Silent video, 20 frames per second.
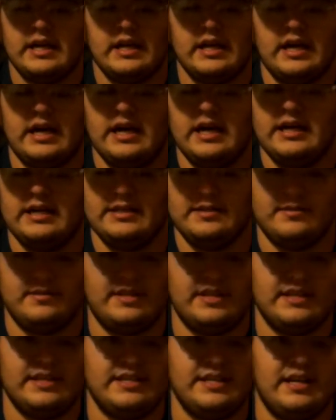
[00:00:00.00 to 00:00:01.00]

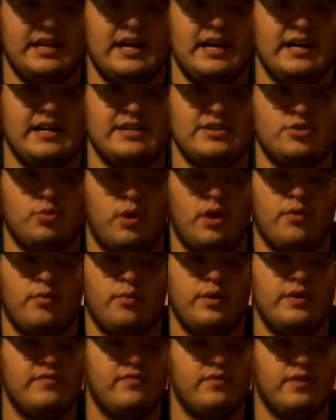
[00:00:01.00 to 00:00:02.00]
then Juwan
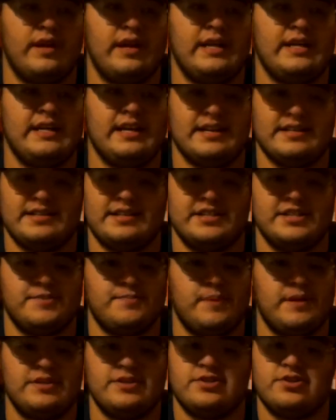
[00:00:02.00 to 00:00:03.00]
Winfrey, Deontay
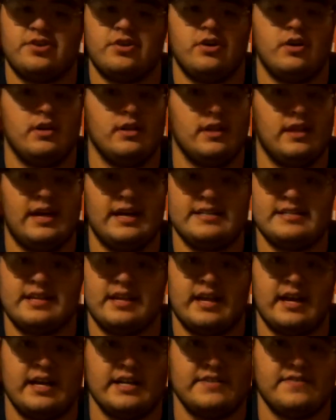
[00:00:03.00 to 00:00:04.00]
Spencer, lots
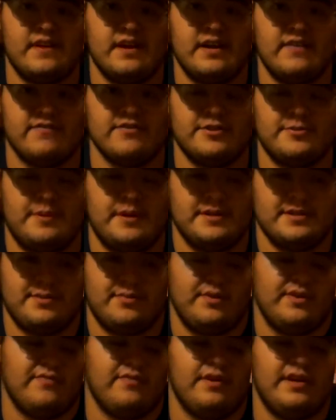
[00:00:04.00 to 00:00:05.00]
of guys fighting for spots,
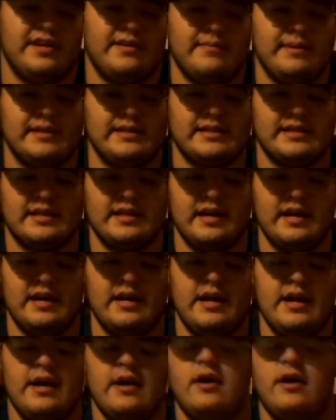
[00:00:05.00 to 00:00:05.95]
and Winfrey didn't make the cut.